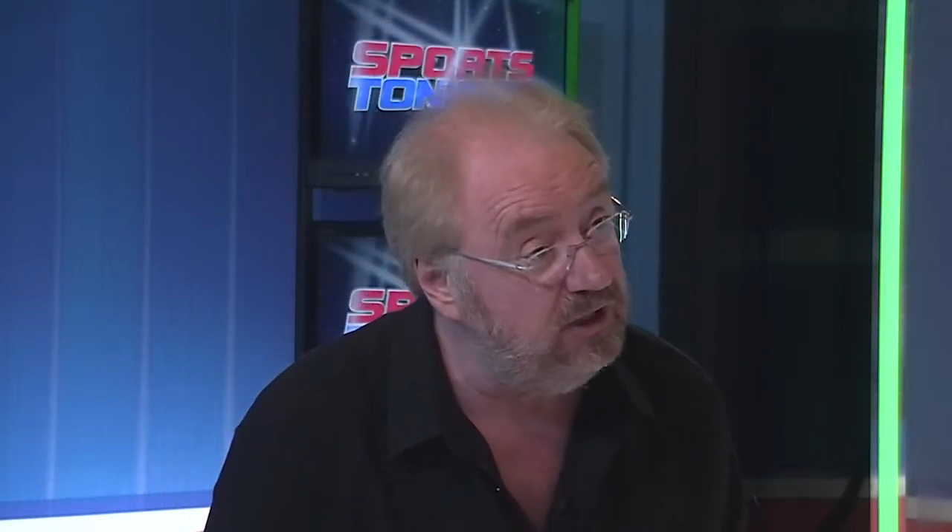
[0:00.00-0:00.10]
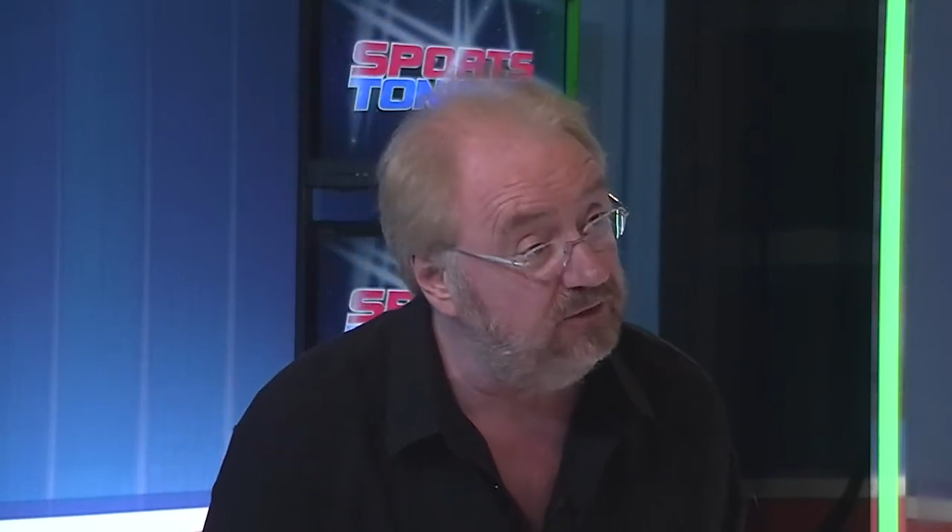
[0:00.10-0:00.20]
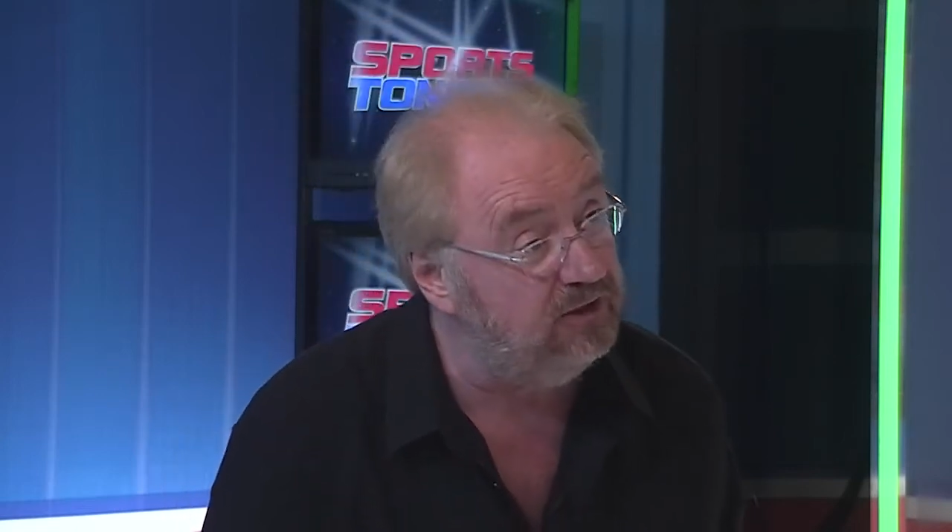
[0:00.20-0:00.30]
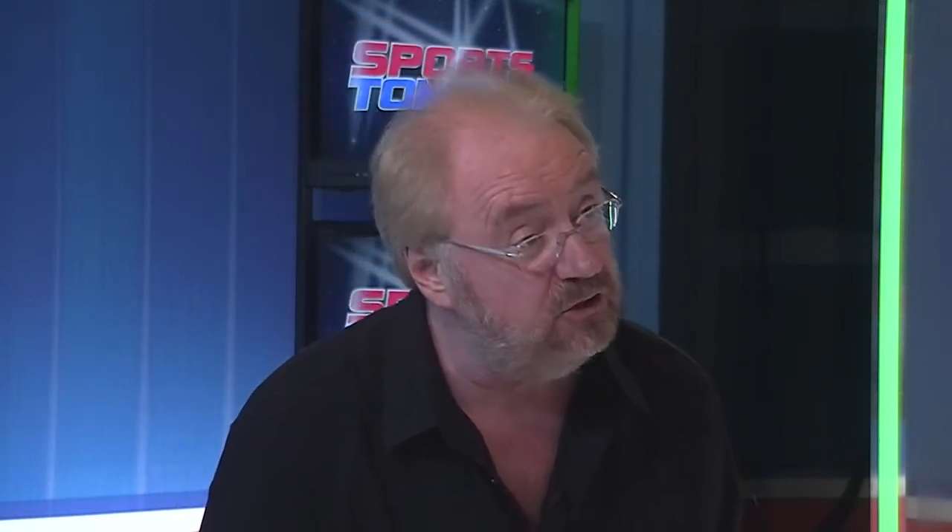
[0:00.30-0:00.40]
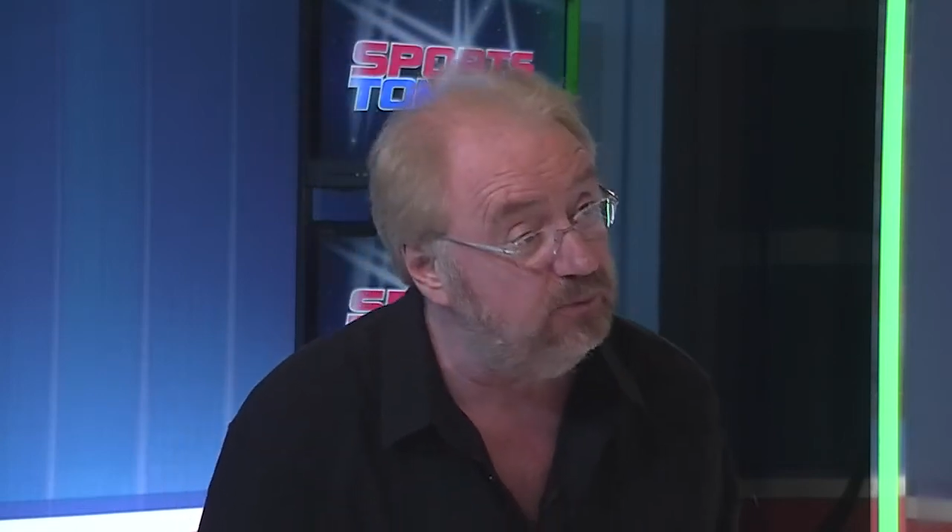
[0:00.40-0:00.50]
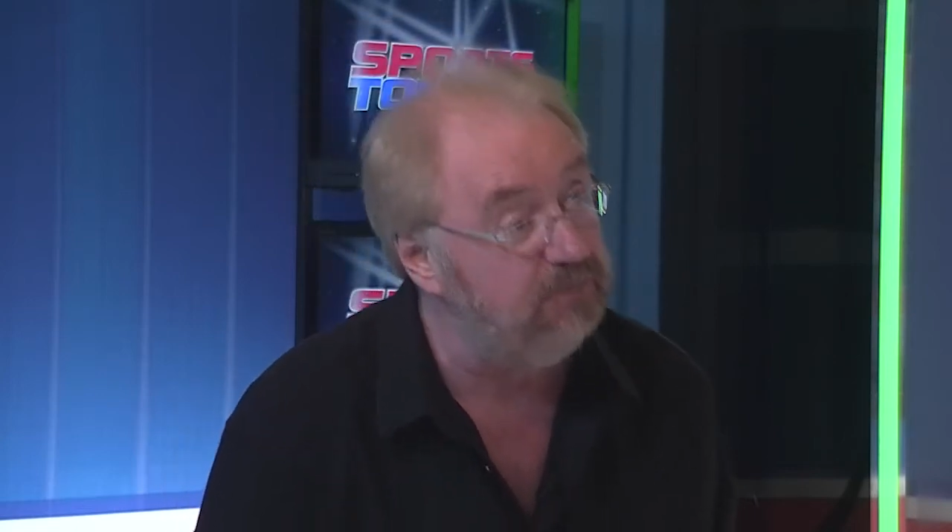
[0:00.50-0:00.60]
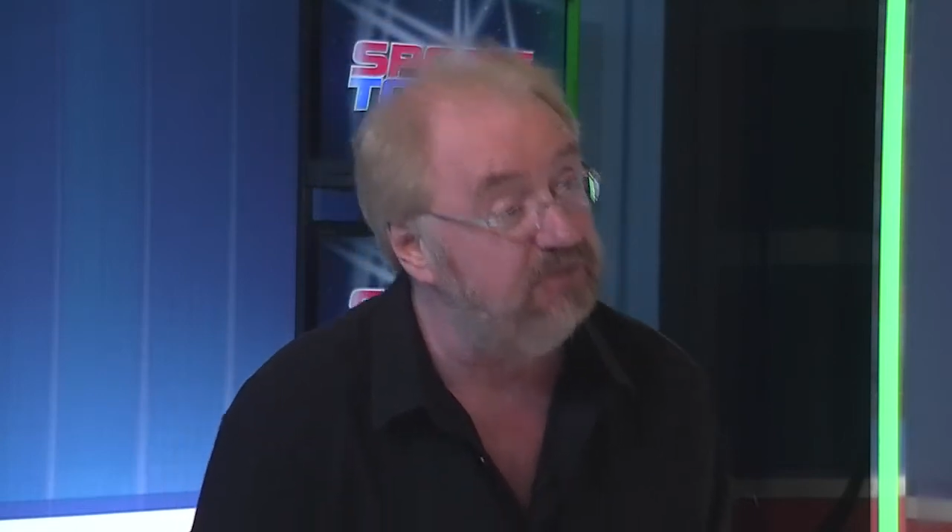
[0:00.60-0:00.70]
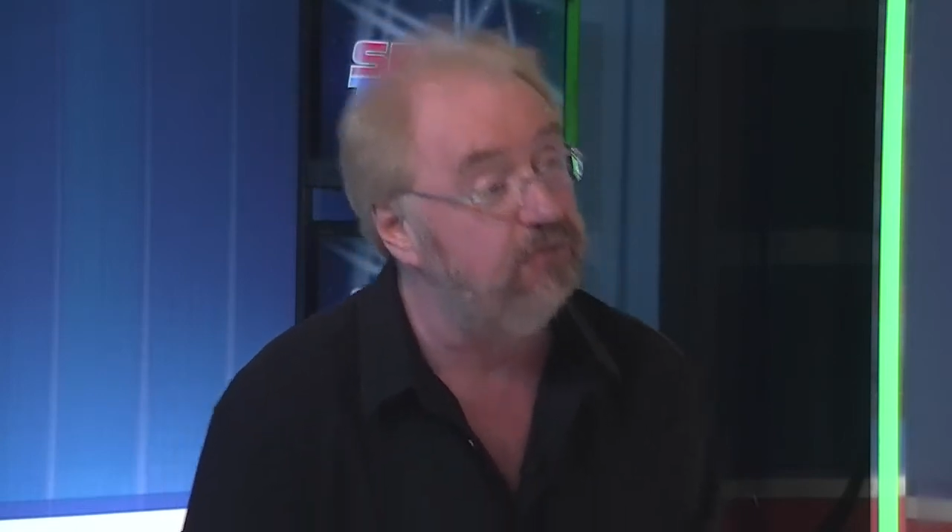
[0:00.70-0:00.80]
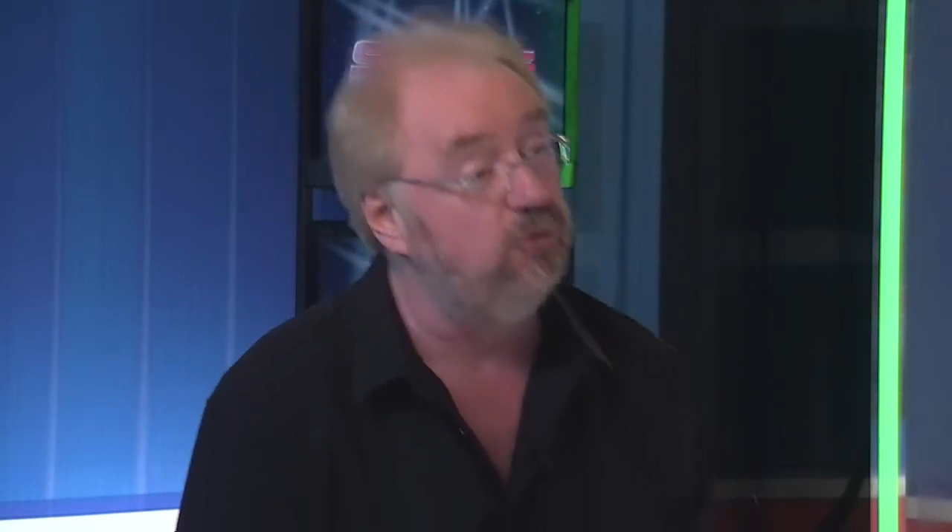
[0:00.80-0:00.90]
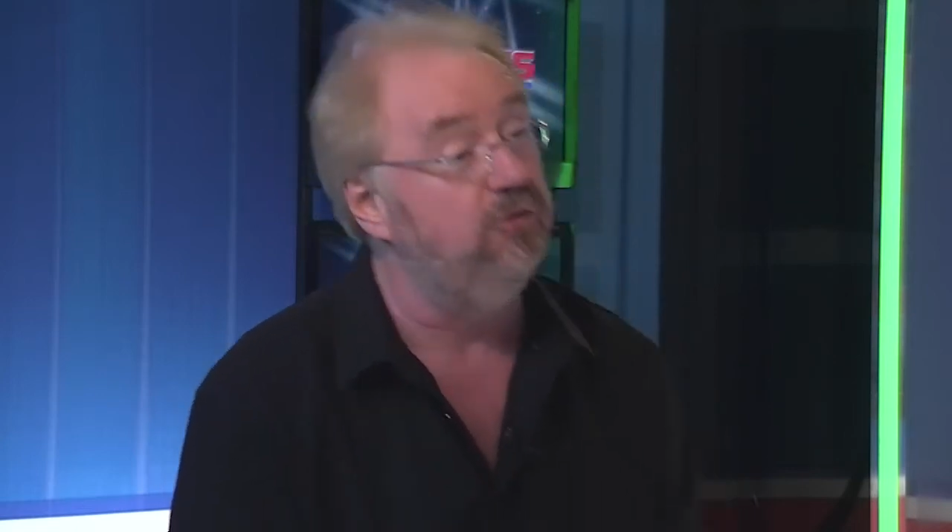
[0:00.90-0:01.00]
I think it's the week
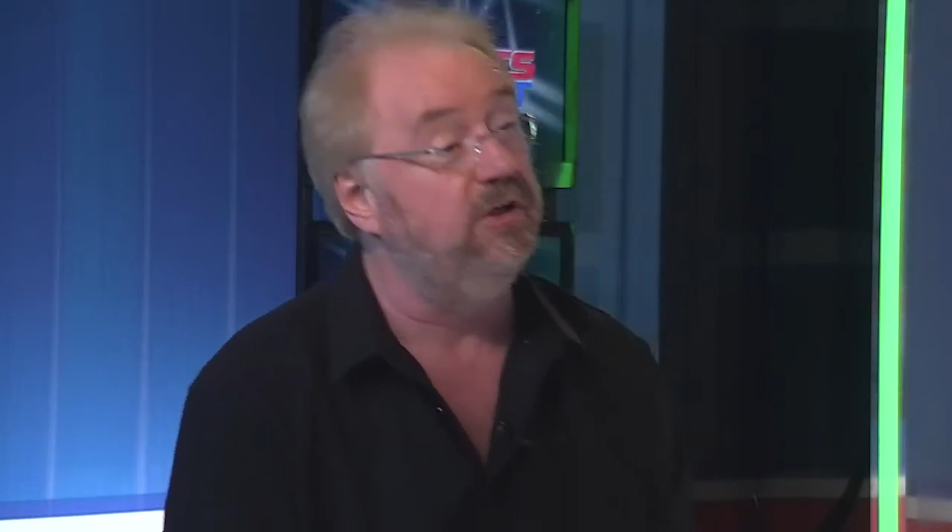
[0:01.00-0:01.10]
before